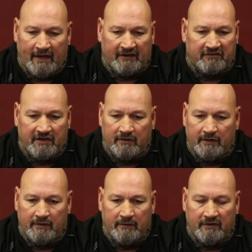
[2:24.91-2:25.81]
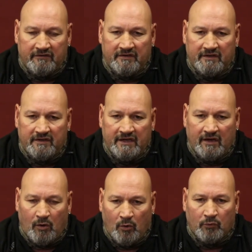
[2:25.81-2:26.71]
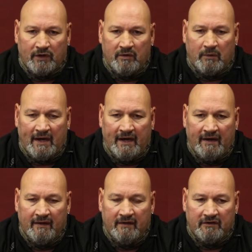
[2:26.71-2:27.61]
Exterior is the only way